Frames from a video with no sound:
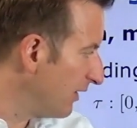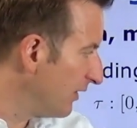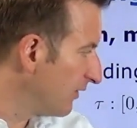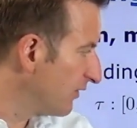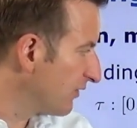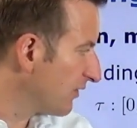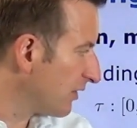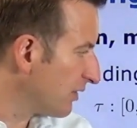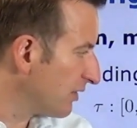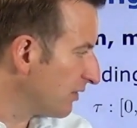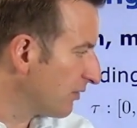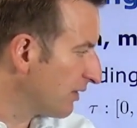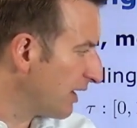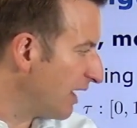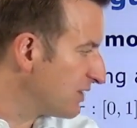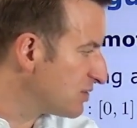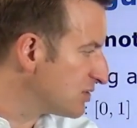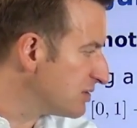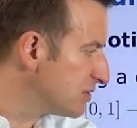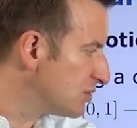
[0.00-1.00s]
start
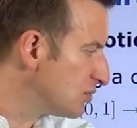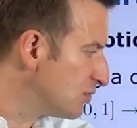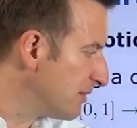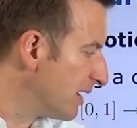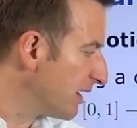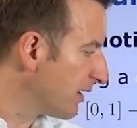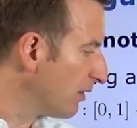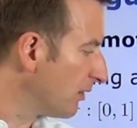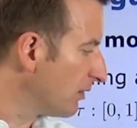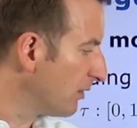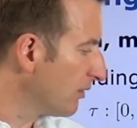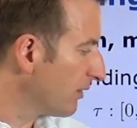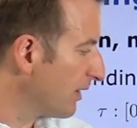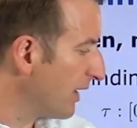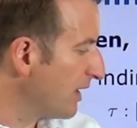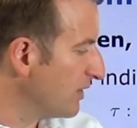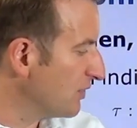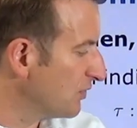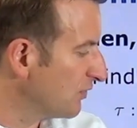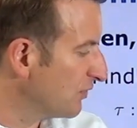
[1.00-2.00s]
location to my goal
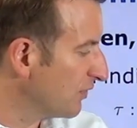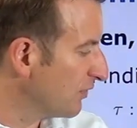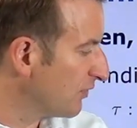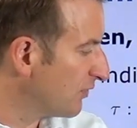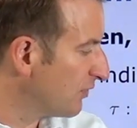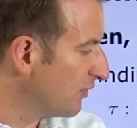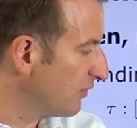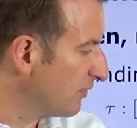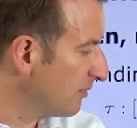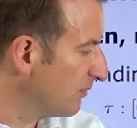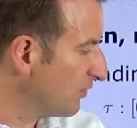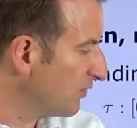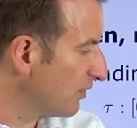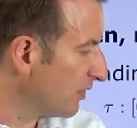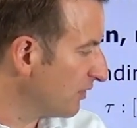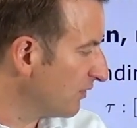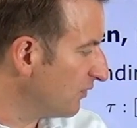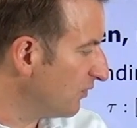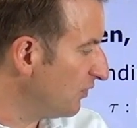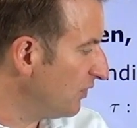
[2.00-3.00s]
location. So the system
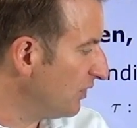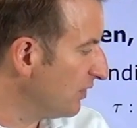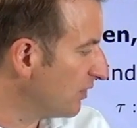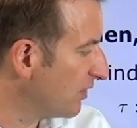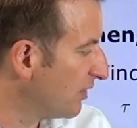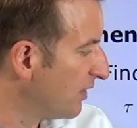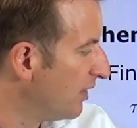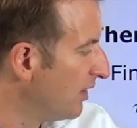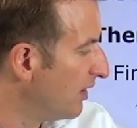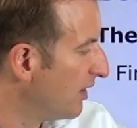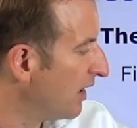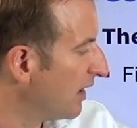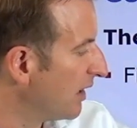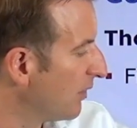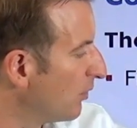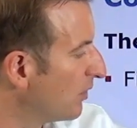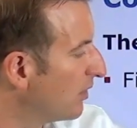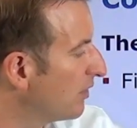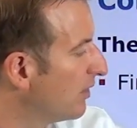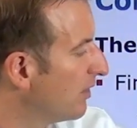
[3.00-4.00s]
starts here, and I
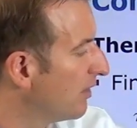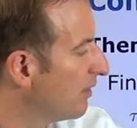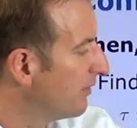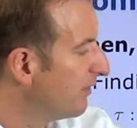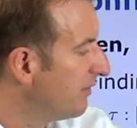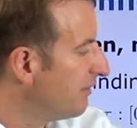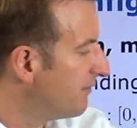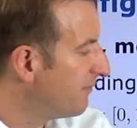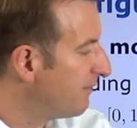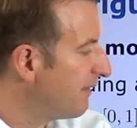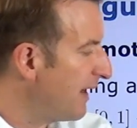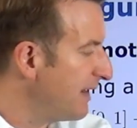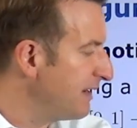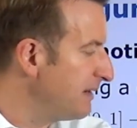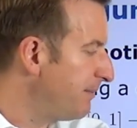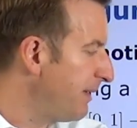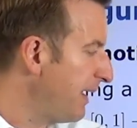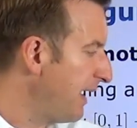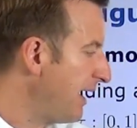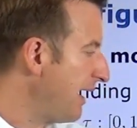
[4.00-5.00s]
want to define a
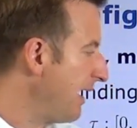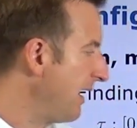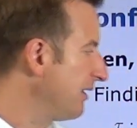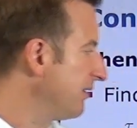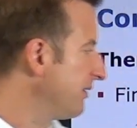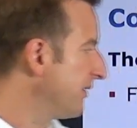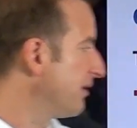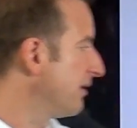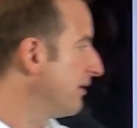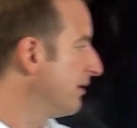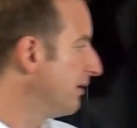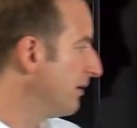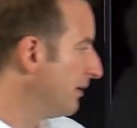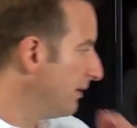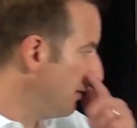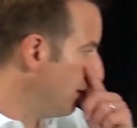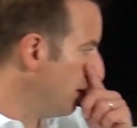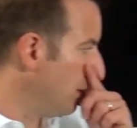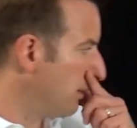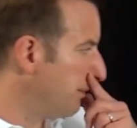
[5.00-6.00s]
path
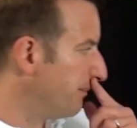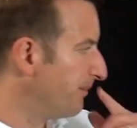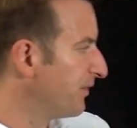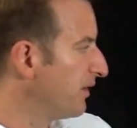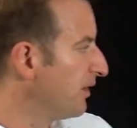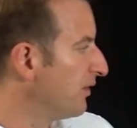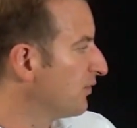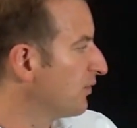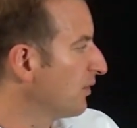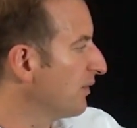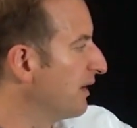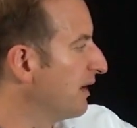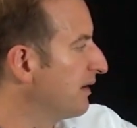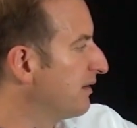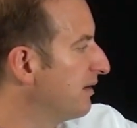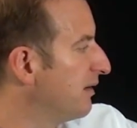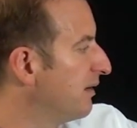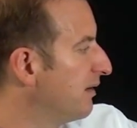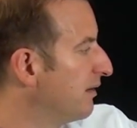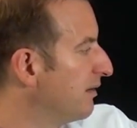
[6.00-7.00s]
so
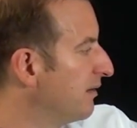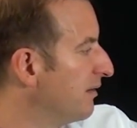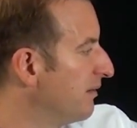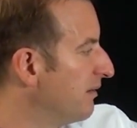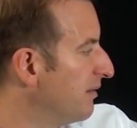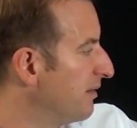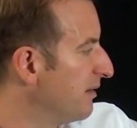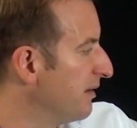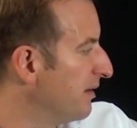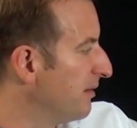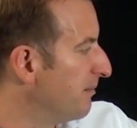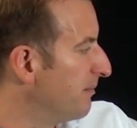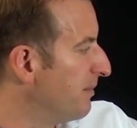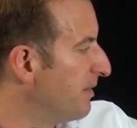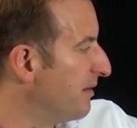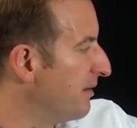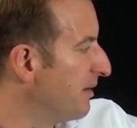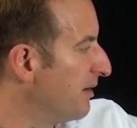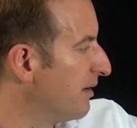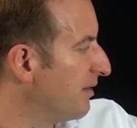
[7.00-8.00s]
that
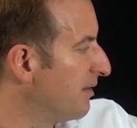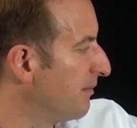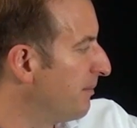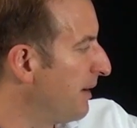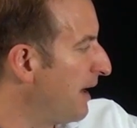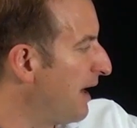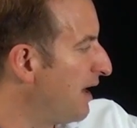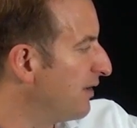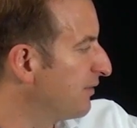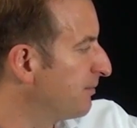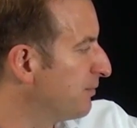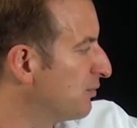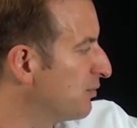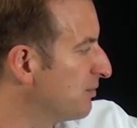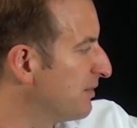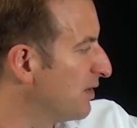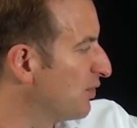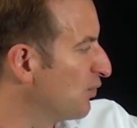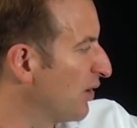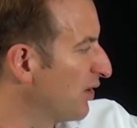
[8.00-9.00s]
the path
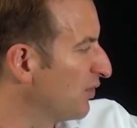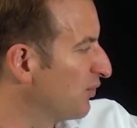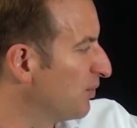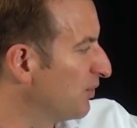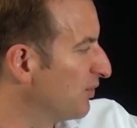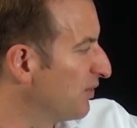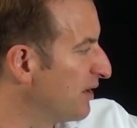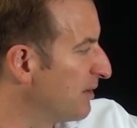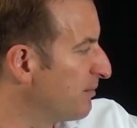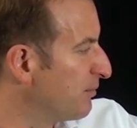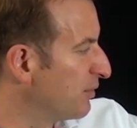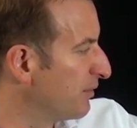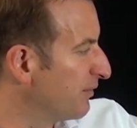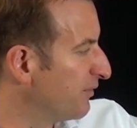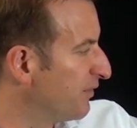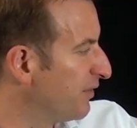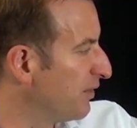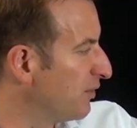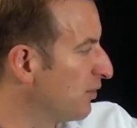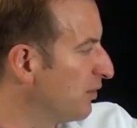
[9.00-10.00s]
parameterized with an input of
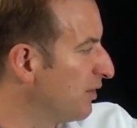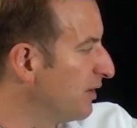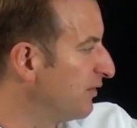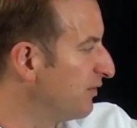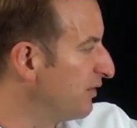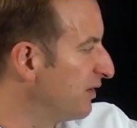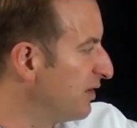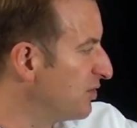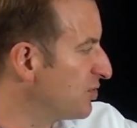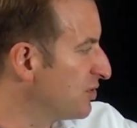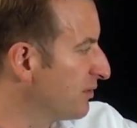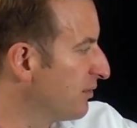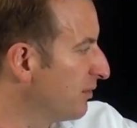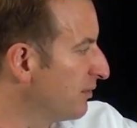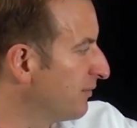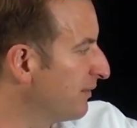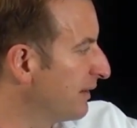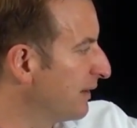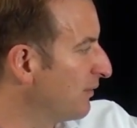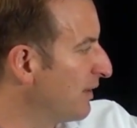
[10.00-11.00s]
0 is the initial
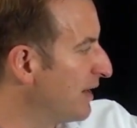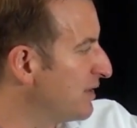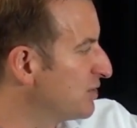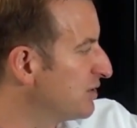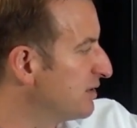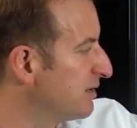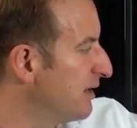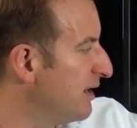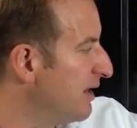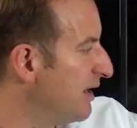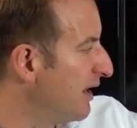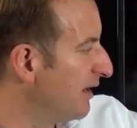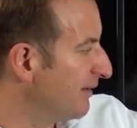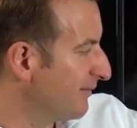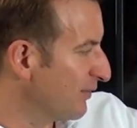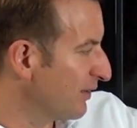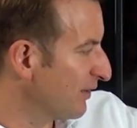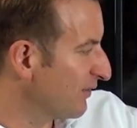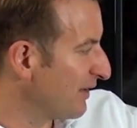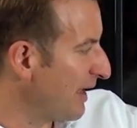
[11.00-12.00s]
configuration, and
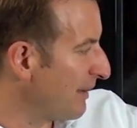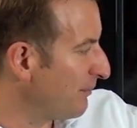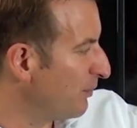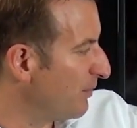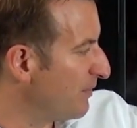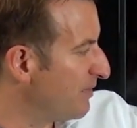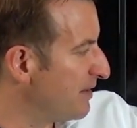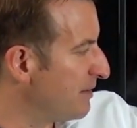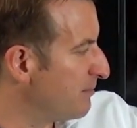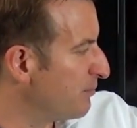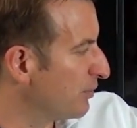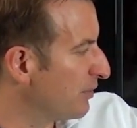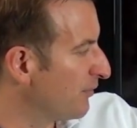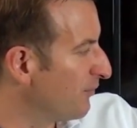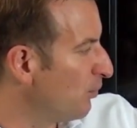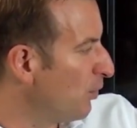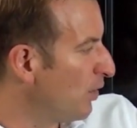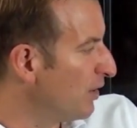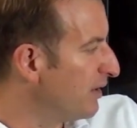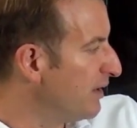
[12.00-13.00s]
for example with an input of
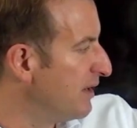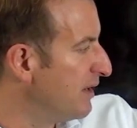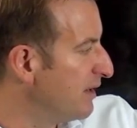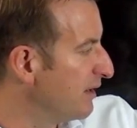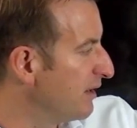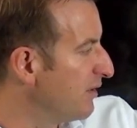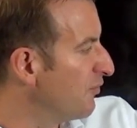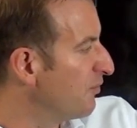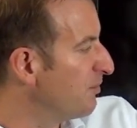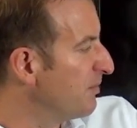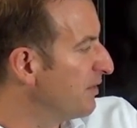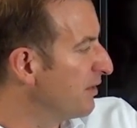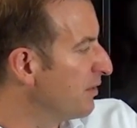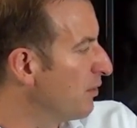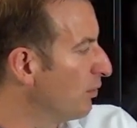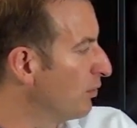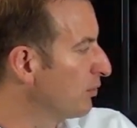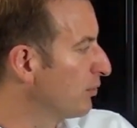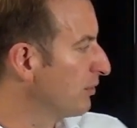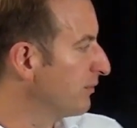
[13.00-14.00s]
1 gives me the
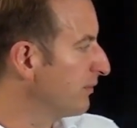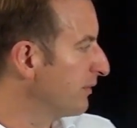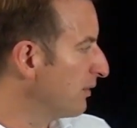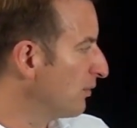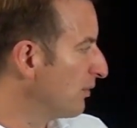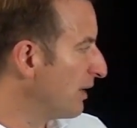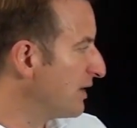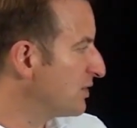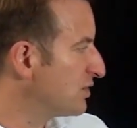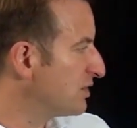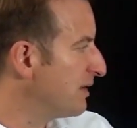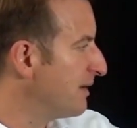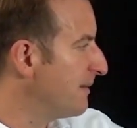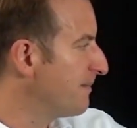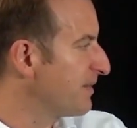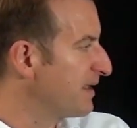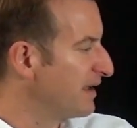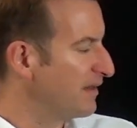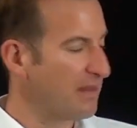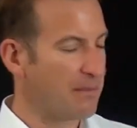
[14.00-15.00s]
goal configuration,
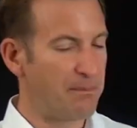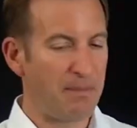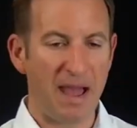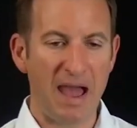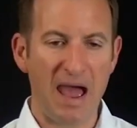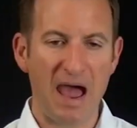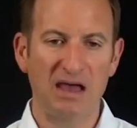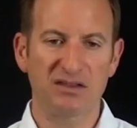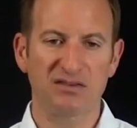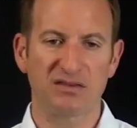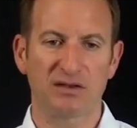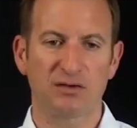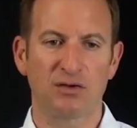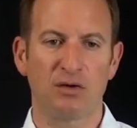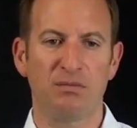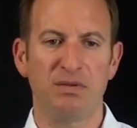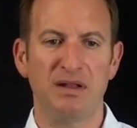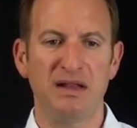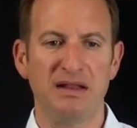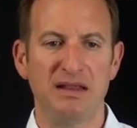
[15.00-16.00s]
and the path that
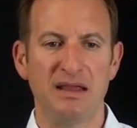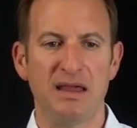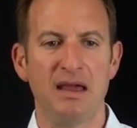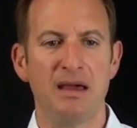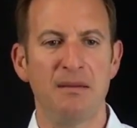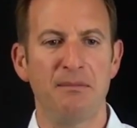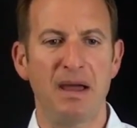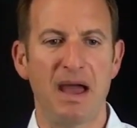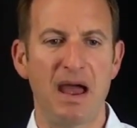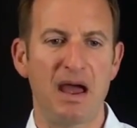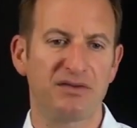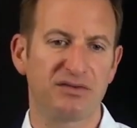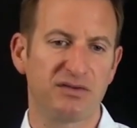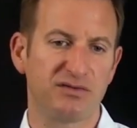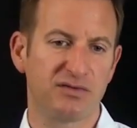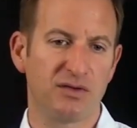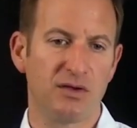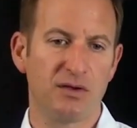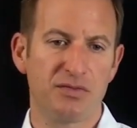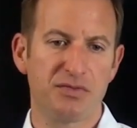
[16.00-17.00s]
completely
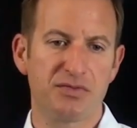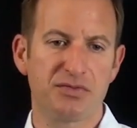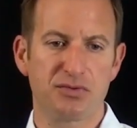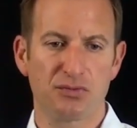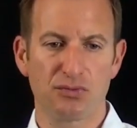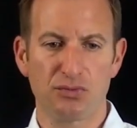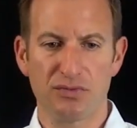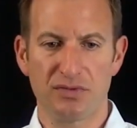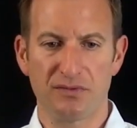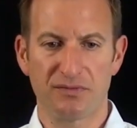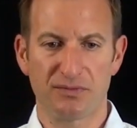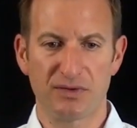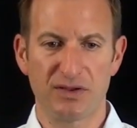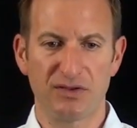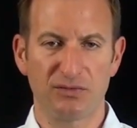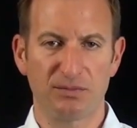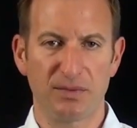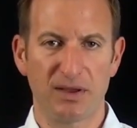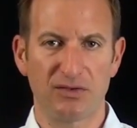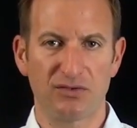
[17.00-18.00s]
passes through the free
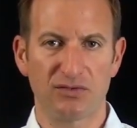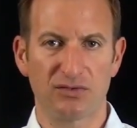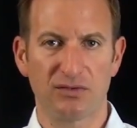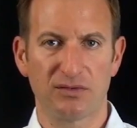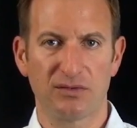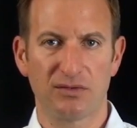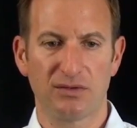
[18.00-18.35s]
space.